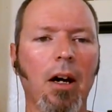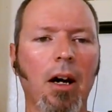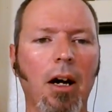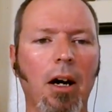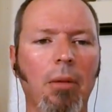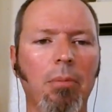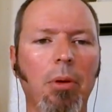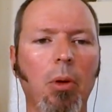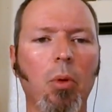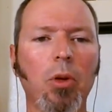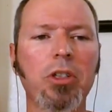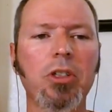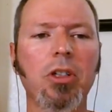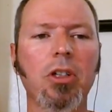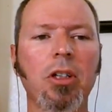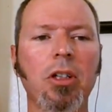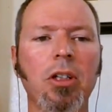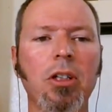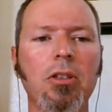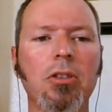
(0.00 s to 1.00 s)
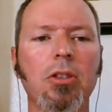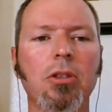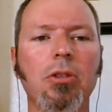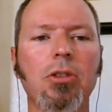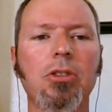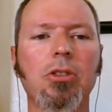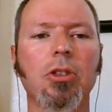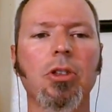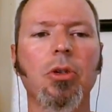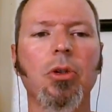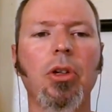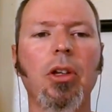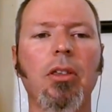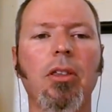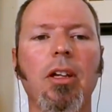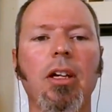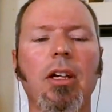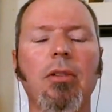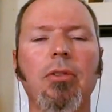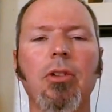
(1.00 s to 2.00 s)
Uh, but what you're going to do is you're going to
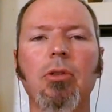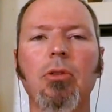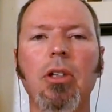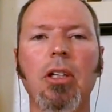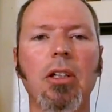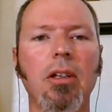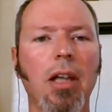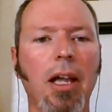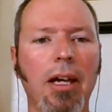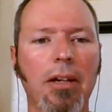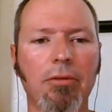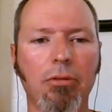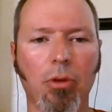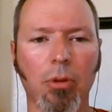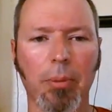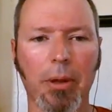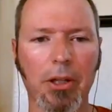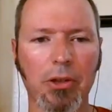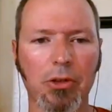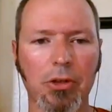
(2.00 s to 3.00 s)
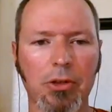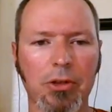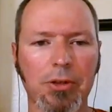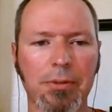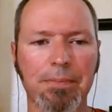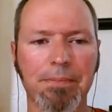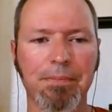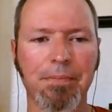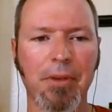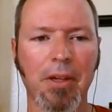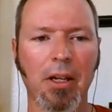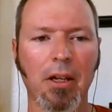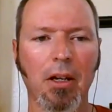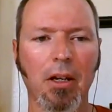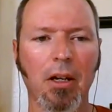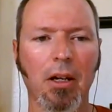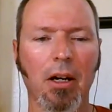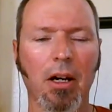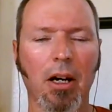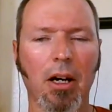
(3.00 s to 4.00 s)
think of unique land formations
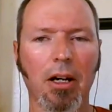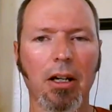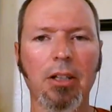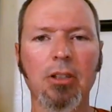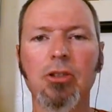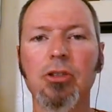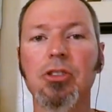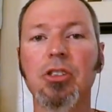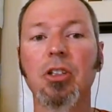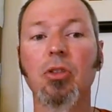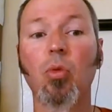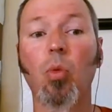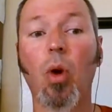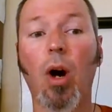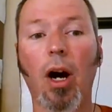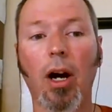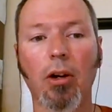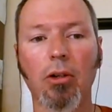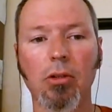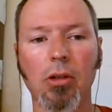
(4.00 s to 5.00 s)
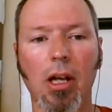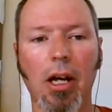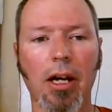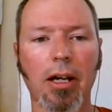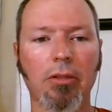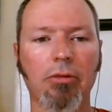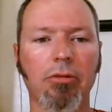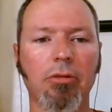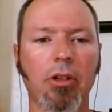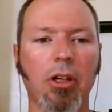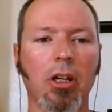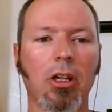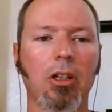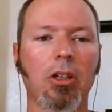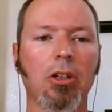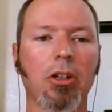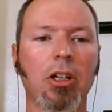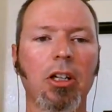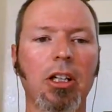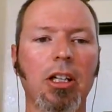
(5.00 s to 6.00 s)
uh, interesting wildlife.
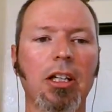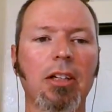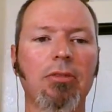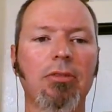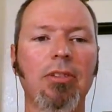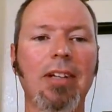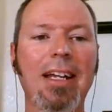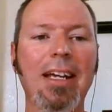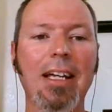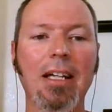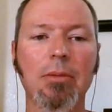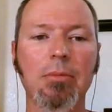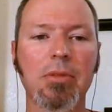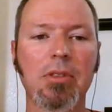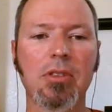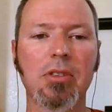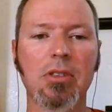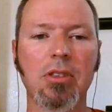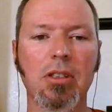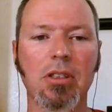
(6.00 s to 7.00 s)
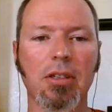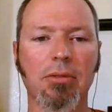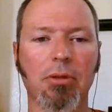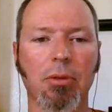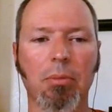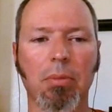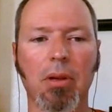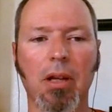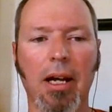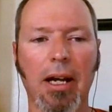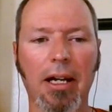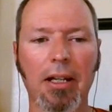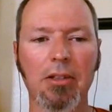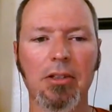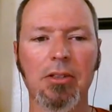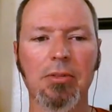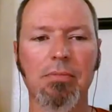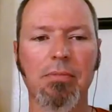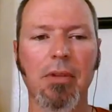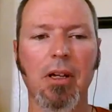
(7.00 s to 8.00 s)
You're going to give names to different
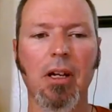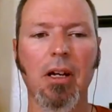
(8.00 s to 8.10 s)
plants.